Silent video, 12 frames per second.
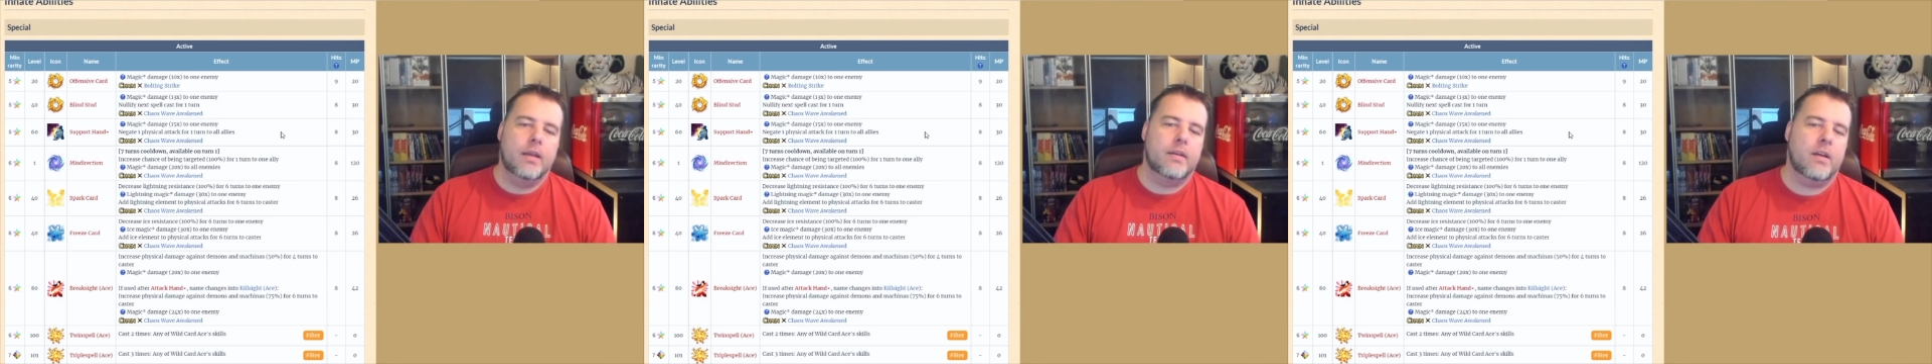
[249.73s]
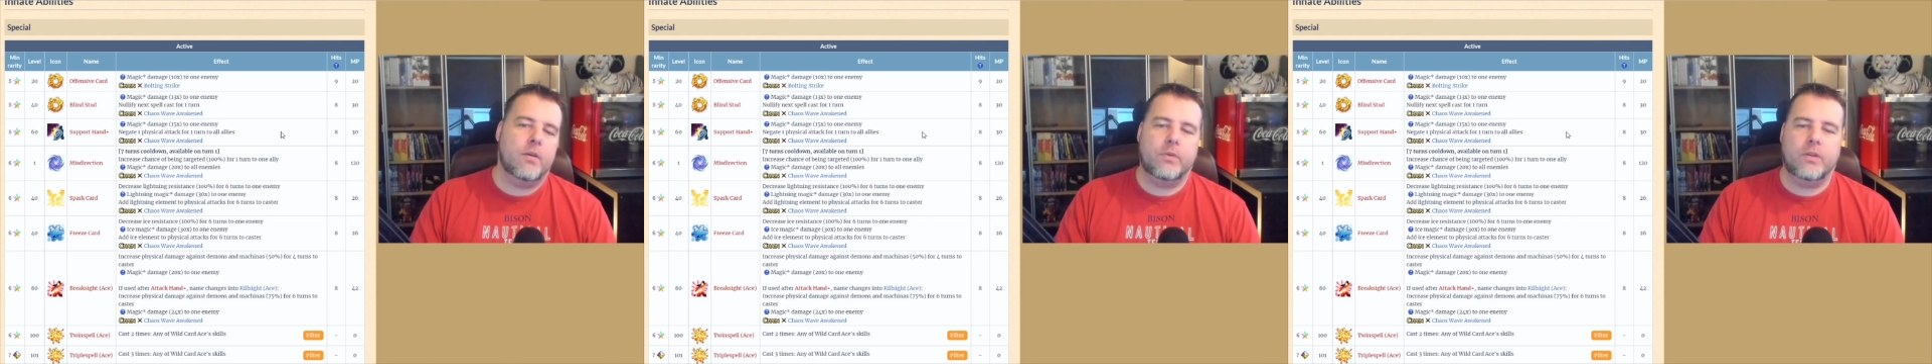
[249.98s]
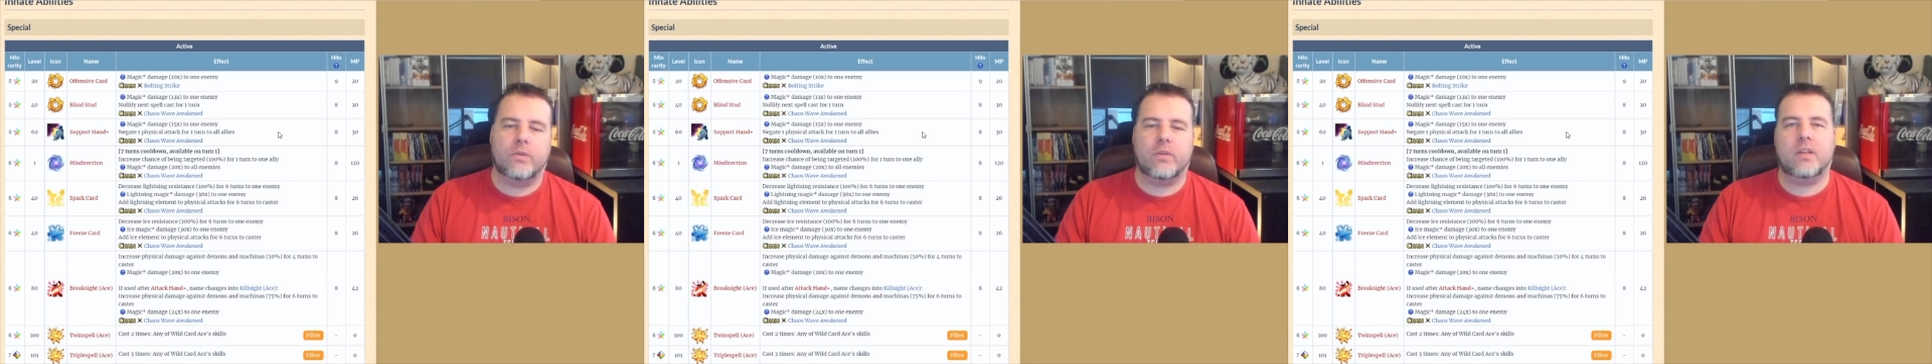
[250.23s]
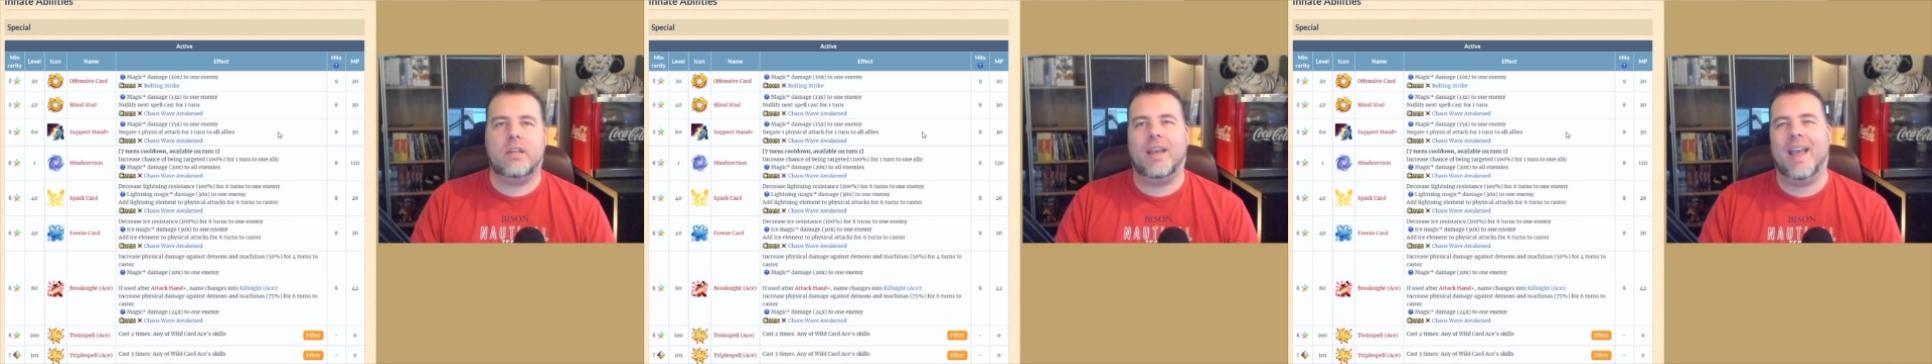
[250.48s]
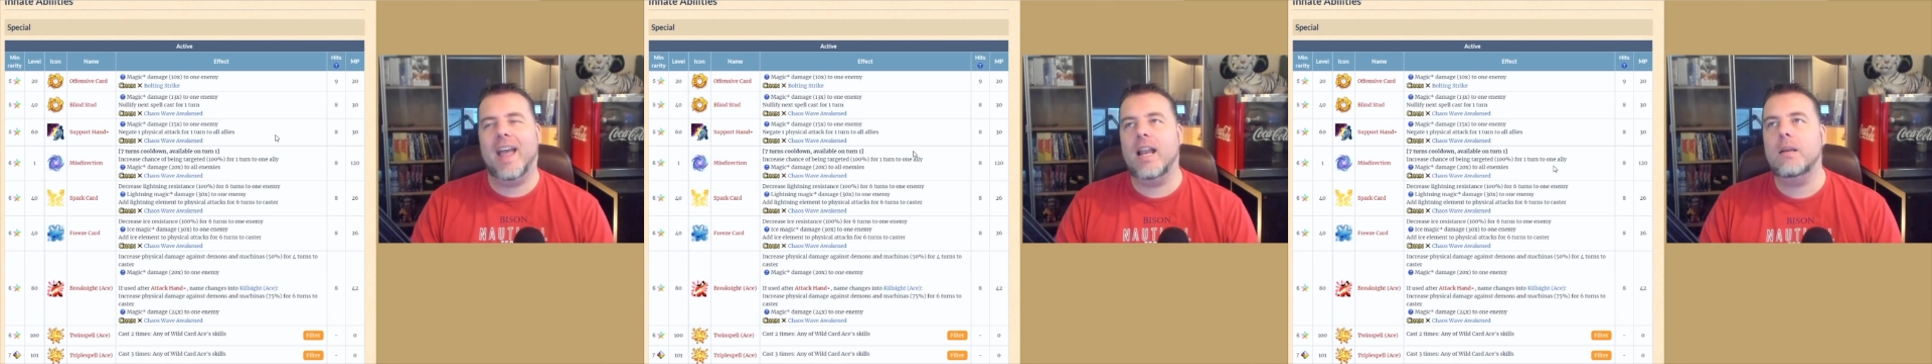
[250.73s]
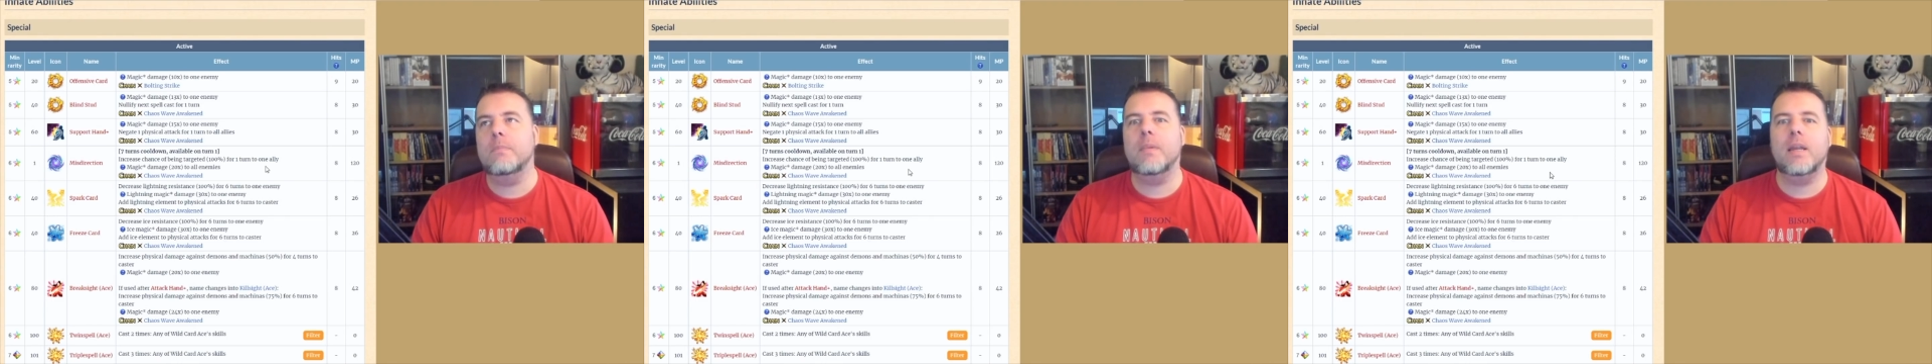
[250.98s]
Now, you
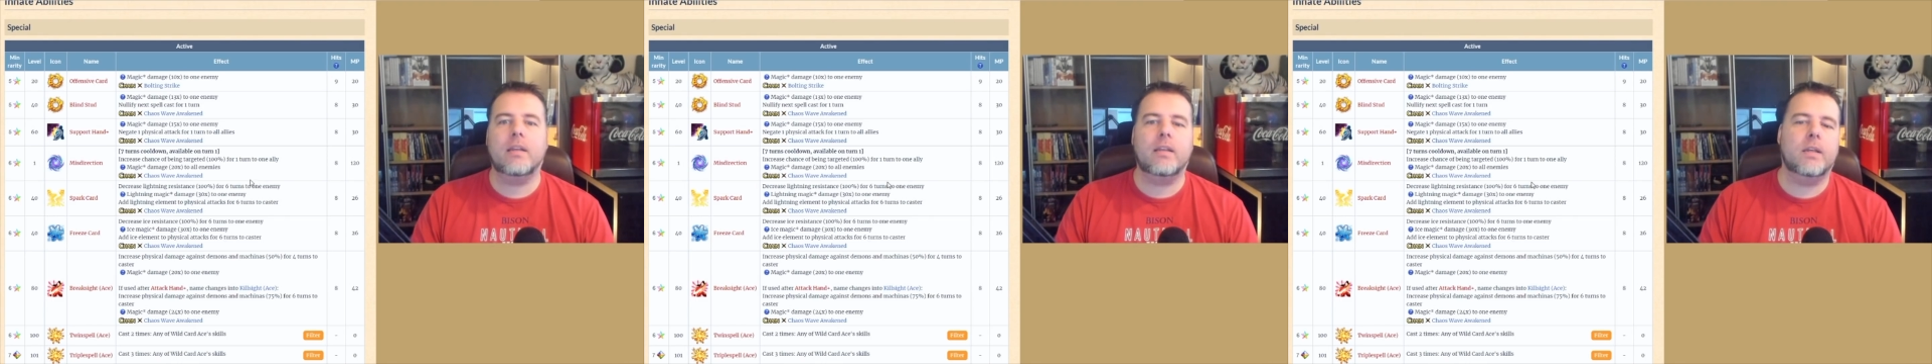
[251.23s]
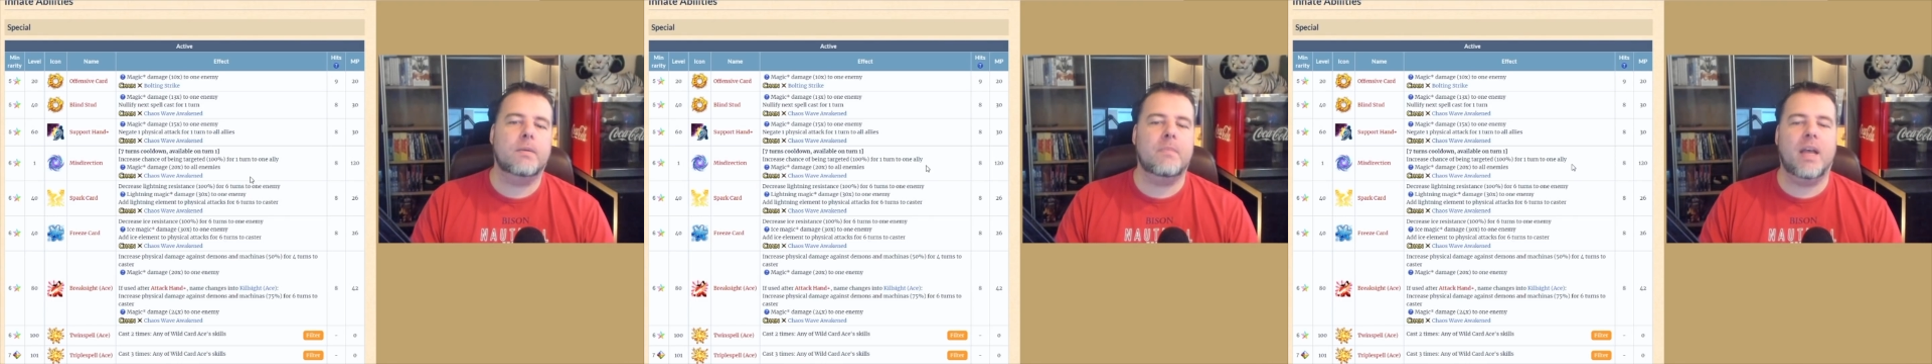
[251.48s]
can make him